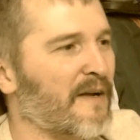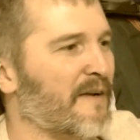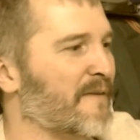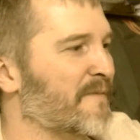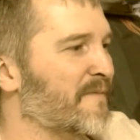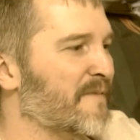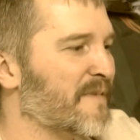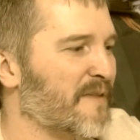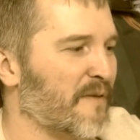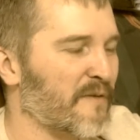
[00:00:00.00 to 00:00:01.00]
Uh,
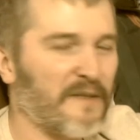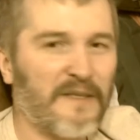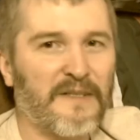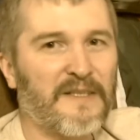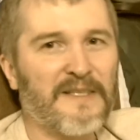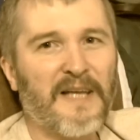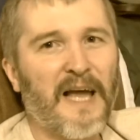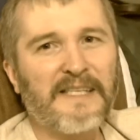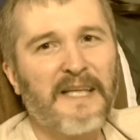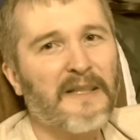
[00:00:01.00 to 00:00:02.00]
so you just
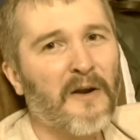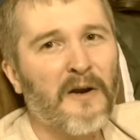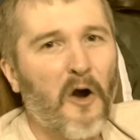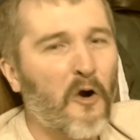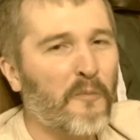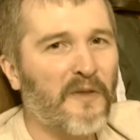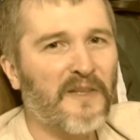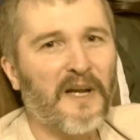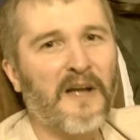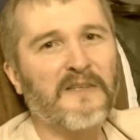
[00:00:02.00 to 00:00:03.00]
got to sit there and hope that
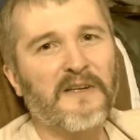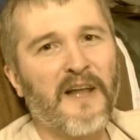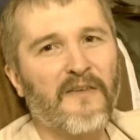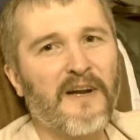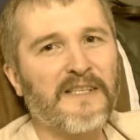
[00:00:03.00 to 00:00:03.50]
the country never